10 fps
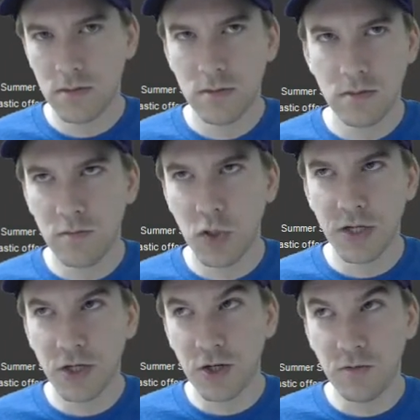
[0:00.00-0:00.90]

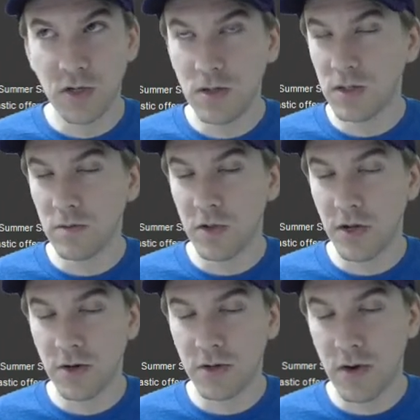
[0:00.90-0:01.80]
bullet should be using
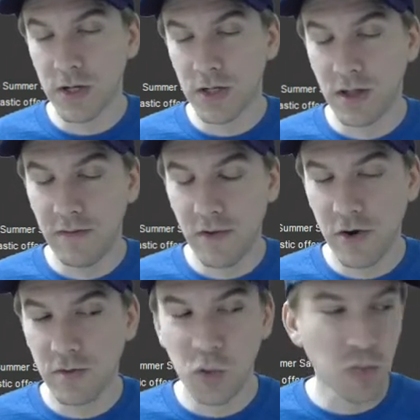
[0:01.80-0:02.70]
player direction, that
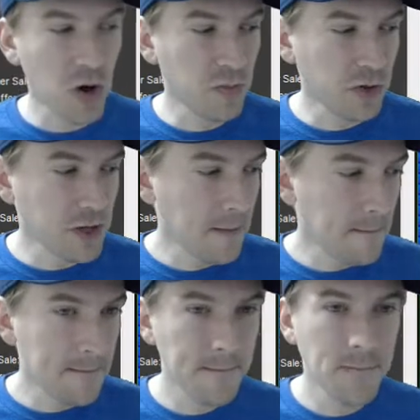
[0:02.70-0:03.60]
variable, properly.
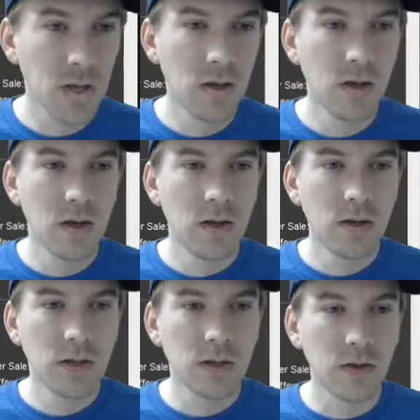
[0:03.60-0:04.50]

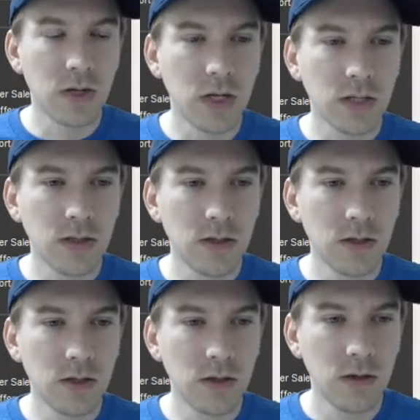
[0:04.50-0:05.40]
So the next
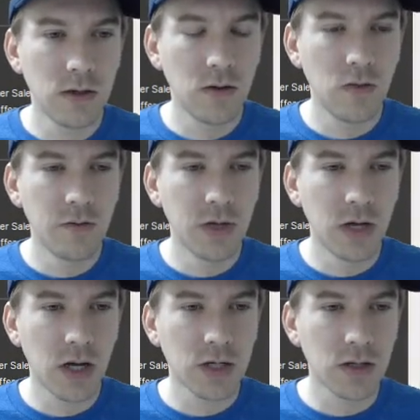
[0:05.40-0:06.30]
thing will be to
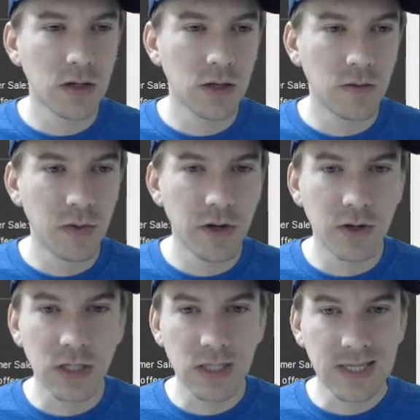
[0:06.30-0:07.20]
actually get the player
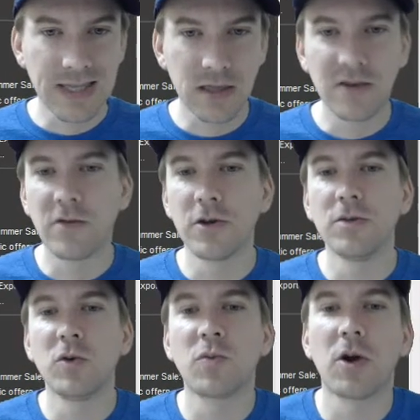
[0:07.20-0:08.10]
to set that
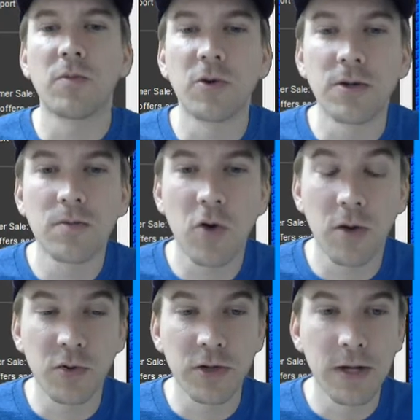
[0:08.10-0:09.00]
variable
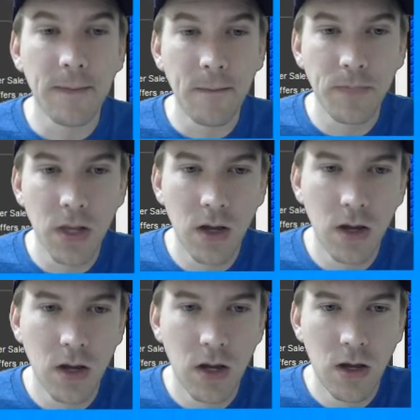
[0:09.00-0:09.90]
properly.
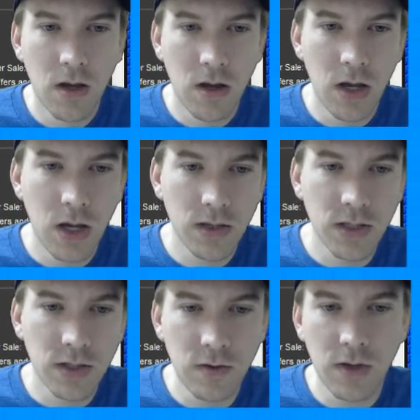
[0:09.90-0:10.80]
And to
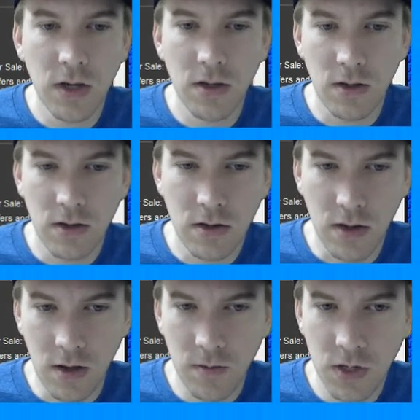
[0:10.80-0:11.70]
do that,
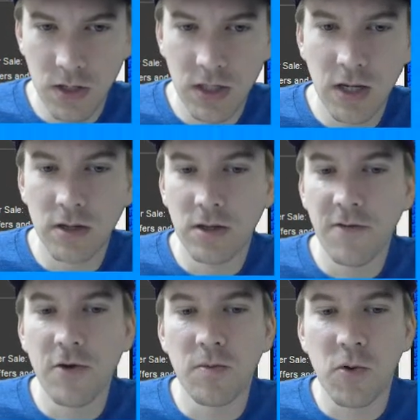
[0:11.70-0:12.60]
I'm going to take a
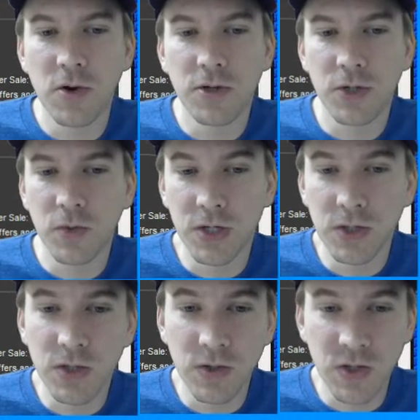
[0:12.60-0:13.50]
different approach, which
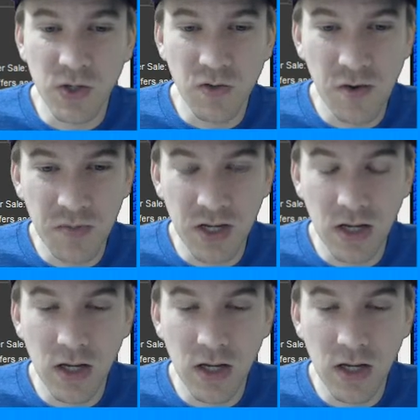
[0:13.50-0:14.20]
is using scripting.